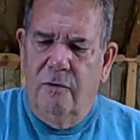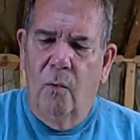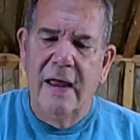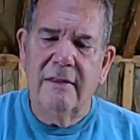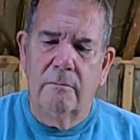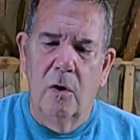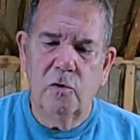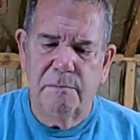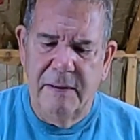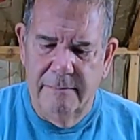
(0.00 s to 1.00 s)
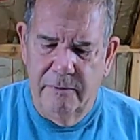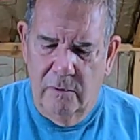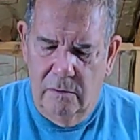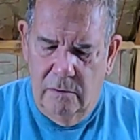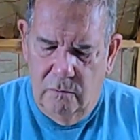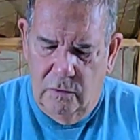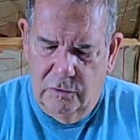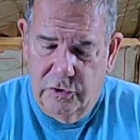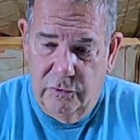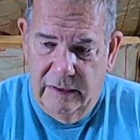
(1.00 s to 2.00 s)
way that most people
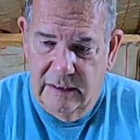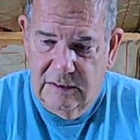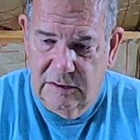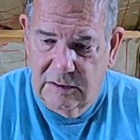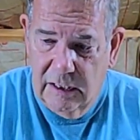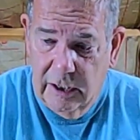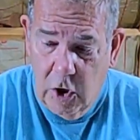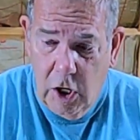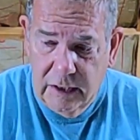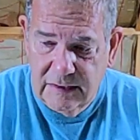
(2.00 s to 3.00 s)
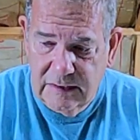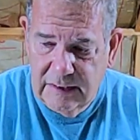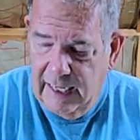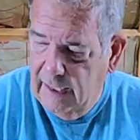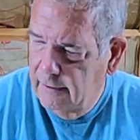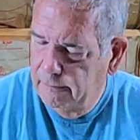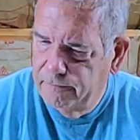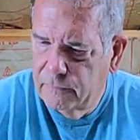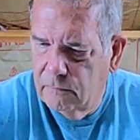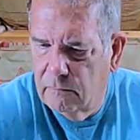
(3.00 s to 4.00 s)
will do these is on a garden stake,
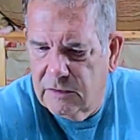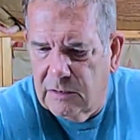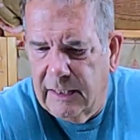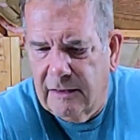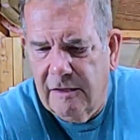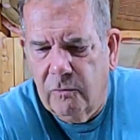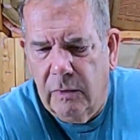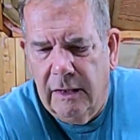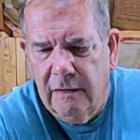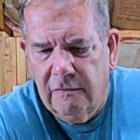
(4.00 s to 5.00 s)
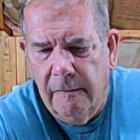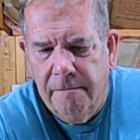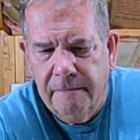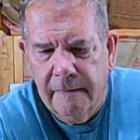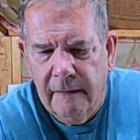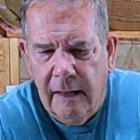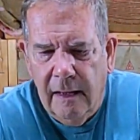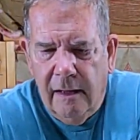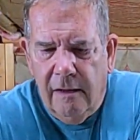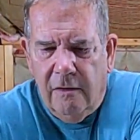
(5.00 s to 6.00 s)
much like this one is.
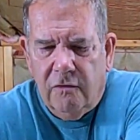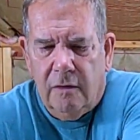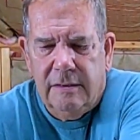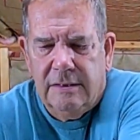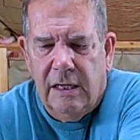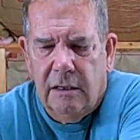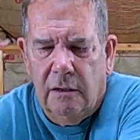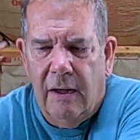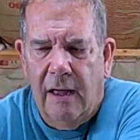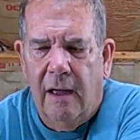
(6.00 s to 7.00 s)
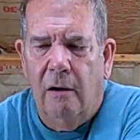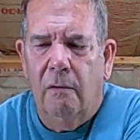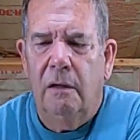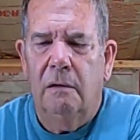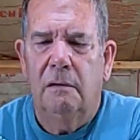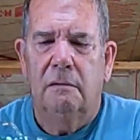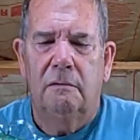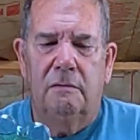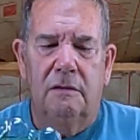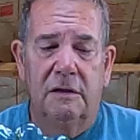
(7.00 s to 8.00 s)
So let me tell you how
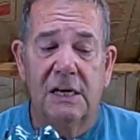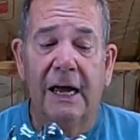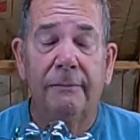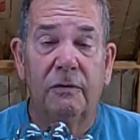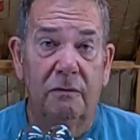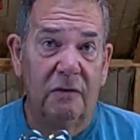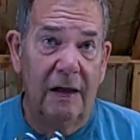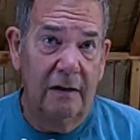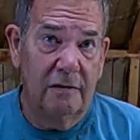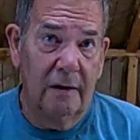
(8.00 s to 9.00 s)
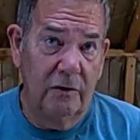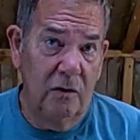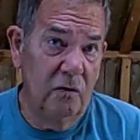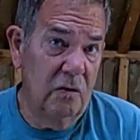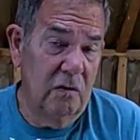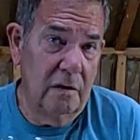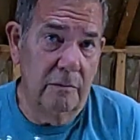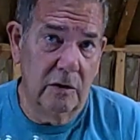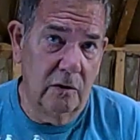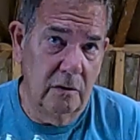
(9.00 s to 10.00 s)
the types of stakes I've used and
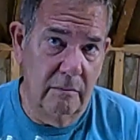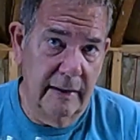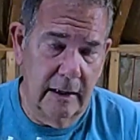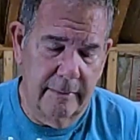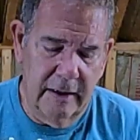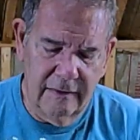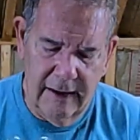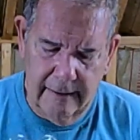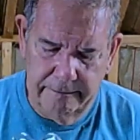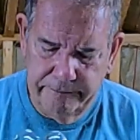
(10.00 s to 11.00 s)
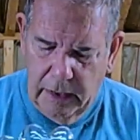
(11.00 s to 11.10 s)
some of the good and bad about that.